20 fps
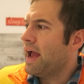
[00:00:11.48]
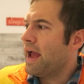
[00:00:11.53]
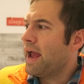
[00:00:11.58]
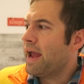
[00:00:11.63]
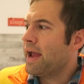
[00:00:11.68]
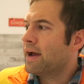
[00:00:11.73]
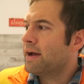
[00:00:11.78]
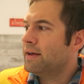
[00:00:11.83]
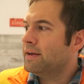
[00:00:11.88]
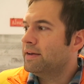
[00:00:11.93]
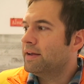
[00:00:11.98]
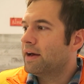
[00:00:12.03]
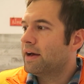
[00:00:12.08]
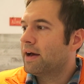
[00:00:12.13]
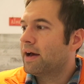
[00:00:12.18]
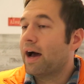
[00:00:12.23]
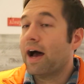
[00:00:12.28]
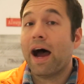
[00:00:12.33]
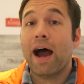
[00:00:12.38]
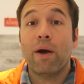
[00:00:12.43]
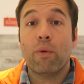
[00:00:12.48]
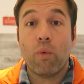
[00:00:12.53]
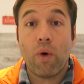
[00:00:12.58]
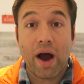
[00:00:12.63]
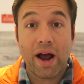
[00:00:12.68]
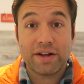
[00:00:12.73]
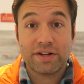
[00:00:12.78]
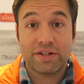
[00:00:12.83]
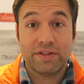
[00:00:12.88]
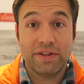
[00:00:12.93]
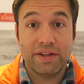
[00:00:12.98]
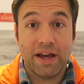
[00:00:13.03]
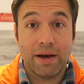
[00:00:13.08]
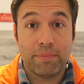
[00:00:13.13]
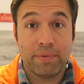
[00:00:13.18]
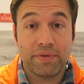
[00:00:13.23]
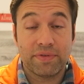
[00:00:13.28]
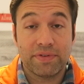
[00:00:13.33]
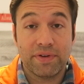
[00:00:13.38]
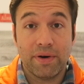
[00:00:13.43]
And I watched the
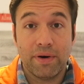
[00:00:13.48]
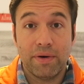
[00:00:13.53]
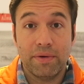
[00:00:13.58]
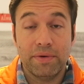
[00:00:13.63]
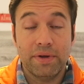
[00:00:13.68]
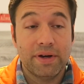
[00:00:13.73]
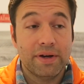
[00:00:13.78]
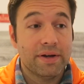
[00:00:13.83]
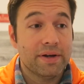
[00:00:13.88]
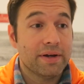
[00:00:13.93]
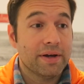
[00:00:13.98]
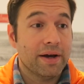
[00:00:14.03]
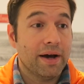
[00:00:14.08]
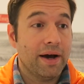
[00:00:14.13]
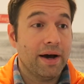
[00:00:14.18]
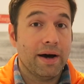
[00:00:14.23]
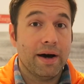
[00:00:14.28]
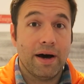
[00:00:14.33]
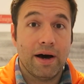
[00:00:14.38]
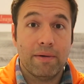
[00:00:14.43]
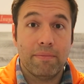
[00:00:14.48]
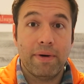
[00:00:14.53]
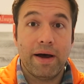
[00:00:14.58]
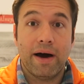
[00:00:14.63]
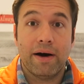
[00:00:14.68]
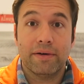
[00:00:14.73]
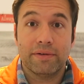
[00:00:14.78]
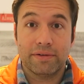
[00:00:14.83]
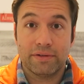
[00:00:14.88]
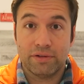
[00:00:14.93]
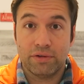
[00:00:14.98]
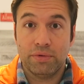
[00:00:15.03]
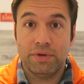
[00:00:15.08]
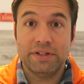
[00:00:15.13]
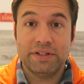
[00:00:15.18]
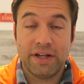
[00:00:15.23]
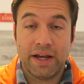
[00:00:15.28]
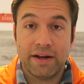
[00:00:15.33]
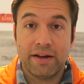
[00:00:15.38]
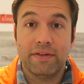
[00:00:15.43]
episode uh, about
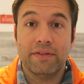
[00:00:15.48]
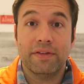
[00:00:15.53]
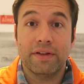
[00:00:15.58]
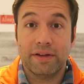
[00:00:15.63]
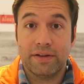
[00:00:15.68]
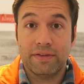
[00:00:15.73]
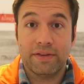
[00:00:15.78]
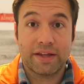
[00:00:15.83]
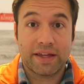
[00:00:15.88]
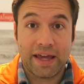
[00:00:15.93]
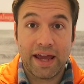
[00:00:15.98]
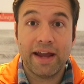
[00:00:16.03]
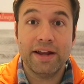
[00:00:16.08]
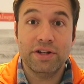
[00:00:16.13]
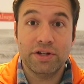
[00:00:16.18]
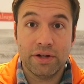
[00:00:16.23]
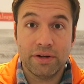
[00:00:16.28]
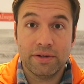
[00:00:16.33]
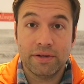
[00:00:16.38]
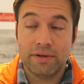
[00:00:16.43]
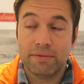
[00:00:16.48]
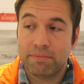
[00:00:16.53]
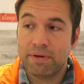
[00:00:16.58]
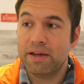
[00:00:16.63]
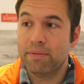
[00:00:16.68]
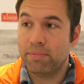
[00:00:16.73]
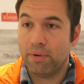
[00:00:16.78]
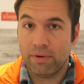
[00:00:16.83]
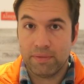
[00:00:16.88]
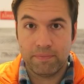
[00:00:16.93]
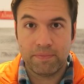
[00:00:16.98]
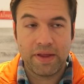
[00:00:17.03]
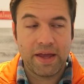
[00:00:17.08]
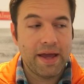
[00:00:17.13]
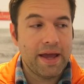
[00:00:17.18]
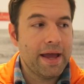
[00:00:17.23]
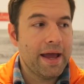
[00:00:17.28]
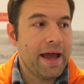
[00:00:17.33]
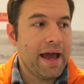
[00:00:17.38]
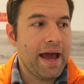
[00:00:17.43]
Louisiana, the, the Cajun people.
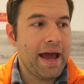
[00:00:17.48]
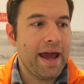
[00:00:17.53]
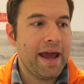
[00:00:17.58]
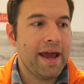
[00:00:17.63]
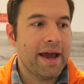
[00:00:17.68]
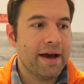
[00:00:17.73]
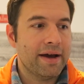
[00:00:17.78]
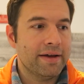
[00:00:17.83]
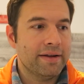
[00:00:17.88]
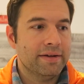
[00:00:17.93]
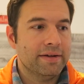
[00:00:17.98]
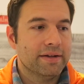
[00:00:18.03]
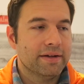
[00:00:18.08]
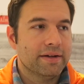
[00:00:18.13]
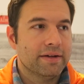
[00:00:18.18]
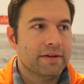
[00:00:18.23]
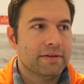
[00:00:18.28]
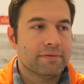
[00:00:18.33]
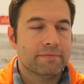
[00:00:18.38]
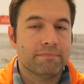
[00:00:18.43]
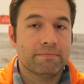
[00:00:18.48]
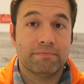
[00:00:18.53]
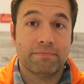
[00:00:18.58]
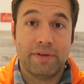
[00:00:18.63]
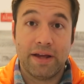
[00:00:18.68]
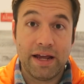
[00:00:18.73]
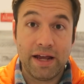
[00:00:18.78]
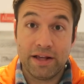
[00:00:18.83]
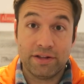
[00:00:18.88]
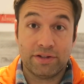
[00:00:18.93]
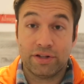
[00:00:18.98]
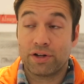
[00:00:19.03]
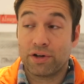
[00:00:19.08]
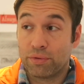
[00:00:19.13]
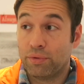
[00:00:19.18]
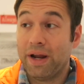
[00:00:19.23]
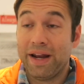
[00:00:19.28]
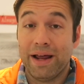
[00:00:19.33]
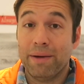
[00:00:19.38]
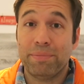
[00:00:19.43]
And it's a
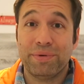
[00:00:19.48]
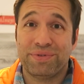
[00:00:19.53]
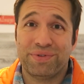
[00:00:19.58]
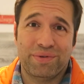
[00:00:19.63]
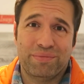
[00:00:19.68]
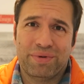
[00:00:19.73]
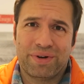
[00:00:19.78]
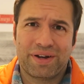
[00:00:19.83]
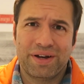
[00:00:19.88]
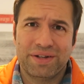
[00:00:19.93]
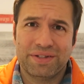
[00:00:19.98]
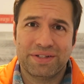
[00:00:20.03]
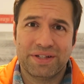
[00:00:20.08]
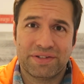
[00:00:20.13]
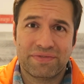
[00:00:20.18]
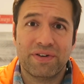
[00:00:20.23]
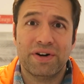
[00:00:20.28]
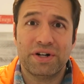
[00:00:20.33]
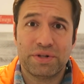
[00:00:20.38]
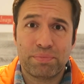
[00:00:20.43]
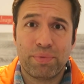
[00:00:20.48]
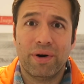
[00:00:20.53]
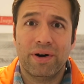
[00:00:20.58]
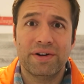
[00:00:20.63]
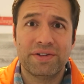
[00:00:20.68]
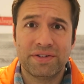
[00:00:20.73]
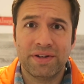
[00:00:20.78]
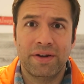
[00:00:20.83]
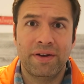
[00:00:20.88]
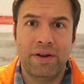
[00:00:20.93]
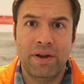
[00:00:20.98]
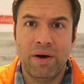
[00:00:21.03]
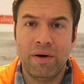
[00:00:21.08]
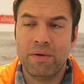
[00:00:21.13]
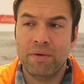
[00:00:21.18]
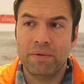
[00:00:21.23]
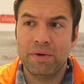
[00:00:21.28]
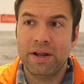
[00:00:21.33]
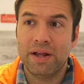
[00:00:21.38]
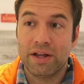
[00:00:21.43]
great episode because as far as parts
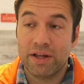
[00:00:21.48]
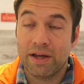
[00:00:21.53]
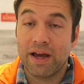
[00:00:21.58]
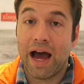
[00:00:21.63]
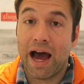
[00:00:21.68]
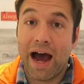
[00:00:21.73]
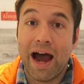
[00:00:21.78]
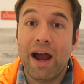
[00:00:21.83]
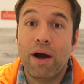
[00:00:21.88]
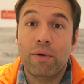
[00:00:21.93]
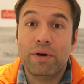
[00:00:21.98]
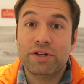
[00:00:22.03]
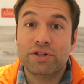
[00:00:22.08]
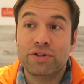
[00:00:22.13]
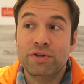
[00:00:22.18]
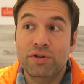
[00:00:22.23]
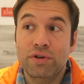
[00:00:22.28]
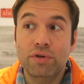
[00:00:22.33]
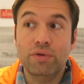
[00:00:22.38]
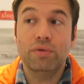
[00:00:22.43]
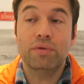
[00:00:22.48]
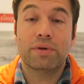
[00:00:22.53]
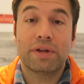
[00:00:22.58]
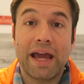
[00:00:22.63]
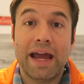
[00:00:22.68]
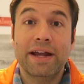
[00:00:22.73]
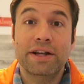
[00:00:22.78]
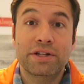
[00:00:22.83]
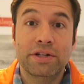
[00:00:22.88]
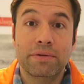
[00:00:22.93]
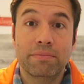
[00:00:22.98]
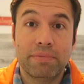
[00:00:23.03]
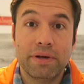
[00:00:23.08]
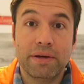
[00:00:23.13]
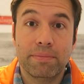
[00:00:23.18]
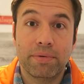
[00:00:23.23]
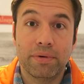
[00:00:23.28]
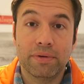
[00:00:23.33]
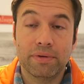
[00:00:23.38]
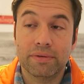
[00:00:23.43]
unknown, I always knew Cajun
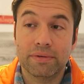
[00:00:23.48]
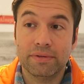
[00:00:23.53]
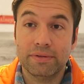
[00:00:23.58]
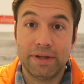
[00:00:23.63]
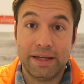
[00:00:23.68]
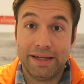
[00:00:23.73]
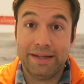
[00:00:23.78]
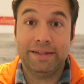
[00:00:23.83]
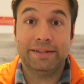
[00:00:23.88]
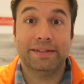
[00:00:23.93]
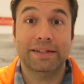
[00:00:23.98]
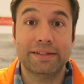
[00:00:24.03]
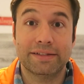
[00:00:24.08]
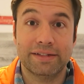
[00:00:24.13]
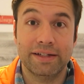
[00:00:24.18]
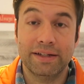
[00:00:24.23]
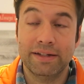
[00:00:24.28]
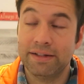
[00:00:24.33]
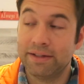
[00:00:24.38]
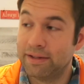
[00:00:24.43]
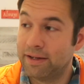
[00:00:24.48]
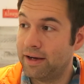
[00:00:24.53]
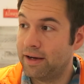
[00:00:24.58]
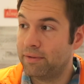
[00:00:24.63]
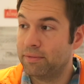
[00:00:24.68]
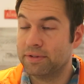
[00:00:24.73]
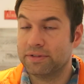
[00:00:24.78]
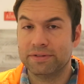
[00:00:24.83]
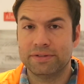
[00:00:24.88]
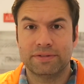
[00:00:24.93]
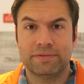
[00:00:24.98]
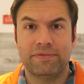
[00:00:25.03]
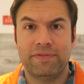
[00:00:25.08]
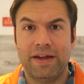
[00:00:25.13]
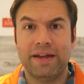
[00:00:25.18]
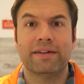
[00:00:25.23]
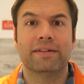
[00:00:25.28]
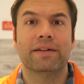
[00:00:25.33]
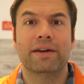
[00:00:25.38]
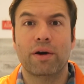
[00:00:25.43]
people existed and I was
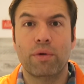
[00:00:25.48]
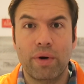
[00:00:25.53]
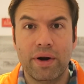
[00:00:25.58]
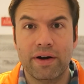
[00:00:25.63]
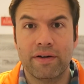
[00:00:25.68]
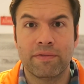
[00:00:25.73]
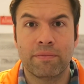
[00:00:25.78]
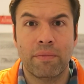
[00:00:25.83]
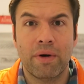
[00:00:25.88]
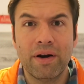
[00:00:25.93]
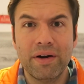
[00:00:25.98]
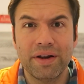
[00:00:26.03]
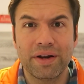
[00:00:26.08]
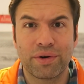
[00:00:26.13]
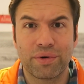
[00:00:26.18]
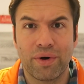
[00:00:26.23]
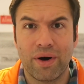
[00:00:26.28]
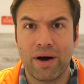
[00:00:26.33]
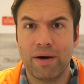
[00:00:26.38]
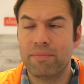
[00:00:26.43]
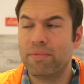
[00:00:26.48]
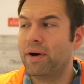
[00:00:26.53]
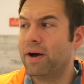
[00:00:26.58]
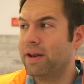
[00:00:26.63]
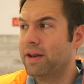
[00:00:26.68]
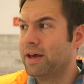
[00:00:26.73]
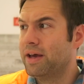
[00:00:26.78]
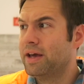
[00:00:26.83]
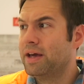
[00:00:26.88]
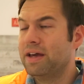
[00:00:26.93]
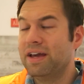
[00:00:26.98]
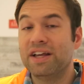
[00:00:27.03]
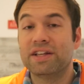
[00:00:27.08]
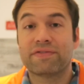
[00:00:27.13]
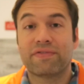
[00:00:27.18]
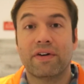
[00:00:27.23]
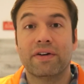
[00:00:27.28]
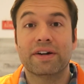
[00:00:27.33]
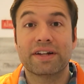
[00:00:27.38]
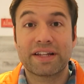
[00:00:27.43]
vaguely aware of Mardi Gras, but
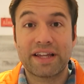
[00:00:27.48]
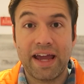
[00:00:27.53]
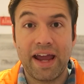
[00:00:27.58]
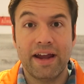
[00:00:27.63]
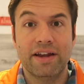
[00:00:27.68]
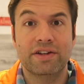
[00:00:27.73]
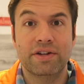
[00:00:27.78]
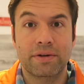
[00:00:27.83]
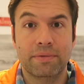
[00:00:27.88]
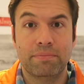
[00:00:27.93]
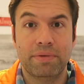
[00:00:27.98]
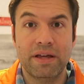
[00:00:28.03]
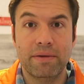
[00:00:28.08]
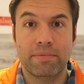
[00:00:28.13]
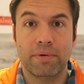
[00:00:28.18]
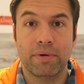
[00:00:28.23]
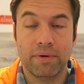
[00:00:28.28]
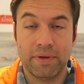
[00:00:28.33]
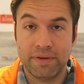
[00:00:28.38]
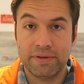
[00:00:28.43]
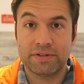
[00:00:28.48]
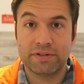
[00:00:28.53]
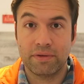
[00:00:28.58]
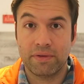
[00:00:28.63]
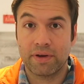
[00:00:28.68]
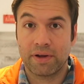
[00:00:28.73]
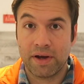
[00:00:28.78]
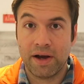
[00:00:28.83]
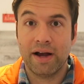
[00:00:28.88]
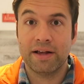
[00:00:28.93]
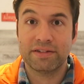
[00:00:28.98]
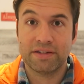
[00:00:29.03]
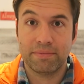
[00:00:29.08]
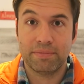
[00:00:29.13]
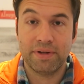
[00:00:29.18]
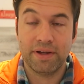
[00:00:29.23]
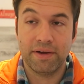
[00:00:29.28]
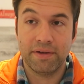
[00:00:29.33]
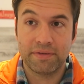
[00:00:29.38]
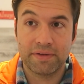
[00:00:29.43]
as far as Cajun people, and so the
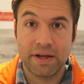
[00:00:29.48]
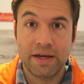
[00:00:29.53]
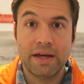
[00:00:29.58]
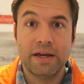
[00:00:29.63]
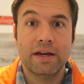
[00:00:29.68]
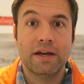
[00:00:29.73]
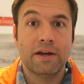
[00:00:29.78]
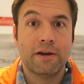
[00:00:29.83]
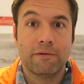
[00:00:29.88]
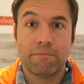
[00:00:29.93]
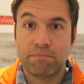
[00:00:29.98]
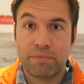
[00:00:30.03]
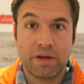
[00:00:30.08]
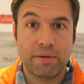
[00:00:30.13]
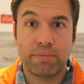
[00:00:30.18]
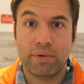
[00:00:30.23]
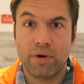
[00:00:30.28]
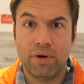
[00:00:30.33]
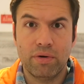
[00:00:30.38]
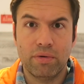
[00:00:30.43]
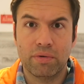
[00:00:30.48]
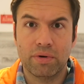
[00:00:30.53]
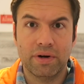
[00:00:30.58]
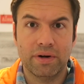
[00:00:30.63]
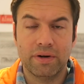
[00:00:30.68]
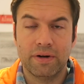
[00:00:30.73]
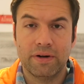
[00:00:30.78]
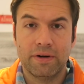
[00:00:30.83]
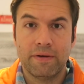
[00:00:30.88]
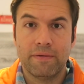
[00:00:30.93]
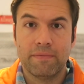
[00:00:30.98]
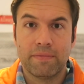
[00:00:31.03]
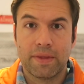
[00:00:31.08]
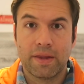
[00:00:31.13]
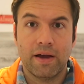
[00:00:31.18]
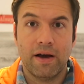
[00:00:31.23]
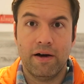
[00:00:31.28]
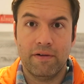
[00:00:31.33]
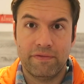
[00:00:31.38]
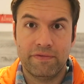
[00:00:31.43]
concept is people who were
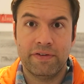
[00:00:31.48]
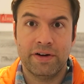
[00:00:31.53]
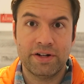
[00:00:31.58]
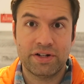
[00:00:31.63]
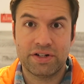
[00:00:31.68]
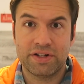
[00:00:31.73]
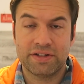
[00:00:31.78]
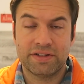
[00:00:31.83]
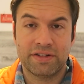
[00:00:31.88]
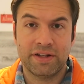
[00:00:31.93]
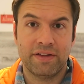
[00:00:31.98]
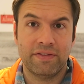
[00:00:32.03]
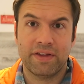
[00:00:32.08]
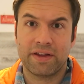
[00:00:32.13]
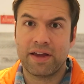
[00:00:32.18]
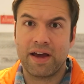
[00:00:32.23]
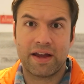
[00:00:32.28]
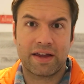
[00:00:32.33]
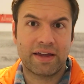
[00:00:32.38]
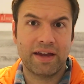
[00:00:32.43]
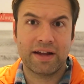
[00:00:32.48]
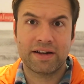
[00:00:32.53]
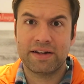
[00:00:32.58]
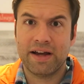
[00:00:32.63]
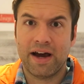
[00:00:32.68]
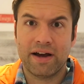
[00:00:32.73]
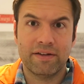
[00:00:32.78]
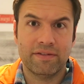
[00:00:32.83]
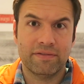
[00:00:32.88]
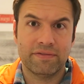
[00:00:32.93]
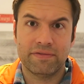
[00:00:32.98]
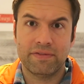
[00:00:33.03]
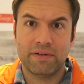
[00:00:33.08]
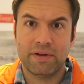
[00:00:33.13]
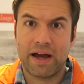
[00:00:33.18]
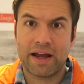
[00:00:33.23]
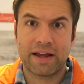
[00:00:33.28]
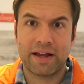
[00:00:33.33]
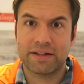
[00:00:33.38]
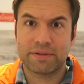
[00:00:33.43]
of French descent that got kicked out of,
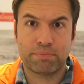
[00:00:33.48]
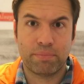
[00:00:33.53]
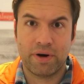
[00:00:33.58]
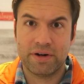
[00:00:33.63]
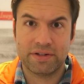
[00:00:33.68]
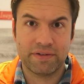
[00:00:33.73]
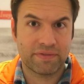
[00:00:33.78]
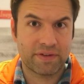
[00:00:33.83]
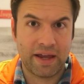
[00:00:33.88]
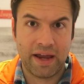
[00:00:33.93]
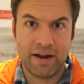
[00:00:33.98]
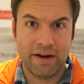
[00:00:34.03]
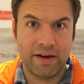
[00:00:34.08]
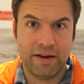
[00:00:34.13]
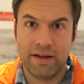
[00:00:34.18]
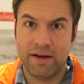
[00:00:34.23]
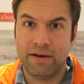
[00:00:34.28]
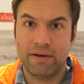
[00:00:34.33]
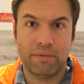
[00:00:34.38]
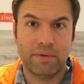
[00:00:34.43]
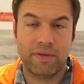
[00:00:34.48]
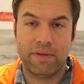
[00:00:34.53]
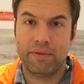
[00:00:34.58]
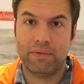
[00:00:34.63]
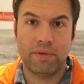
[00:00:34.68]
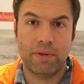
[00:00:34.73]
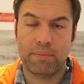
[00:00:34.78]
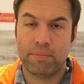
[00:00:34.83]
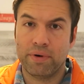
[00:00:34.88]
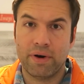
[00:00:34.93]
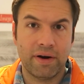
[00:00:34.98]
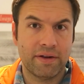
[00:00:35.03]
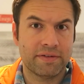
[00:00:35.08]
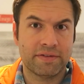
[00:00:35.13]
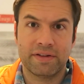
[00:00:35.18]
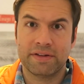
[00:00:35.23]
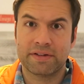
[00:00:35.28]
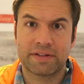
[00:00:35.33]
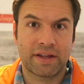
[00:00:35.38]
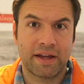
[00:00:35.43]
I guess, parts of Canada or the
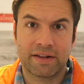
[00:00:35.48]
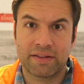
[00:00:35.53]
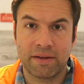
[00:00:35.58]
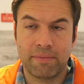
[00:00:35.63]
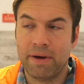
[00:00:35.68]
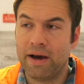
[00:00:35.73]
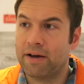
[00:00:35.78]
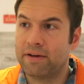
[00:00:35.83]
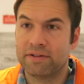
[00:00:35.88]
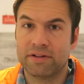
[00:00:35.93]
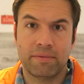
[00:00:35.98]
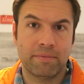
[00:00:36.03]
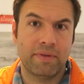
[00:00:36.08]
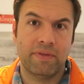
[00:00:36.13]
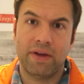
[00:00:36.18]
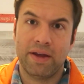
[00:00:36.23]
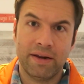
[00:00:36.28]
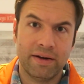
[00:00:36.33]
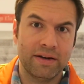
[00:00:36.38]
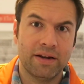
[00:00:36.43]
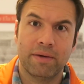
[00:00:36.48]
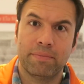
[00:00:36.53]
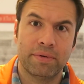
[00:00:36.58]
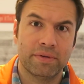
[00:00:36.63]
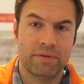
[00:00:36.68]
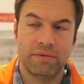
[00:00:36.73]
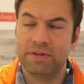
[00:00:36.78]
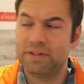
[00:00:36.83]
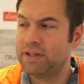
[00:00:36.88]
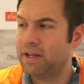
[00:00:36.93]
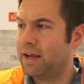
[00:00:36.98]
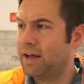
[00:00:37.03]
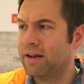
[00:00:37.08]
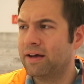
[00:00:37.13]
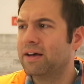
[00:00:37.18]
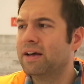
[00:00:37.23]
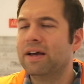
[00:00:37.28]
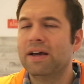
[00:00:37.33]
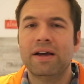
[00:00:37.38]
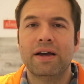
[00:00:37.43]
Protestants kicked them out or something. They ended up in
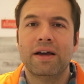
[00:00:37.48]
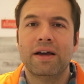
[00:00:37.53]
Louisiana.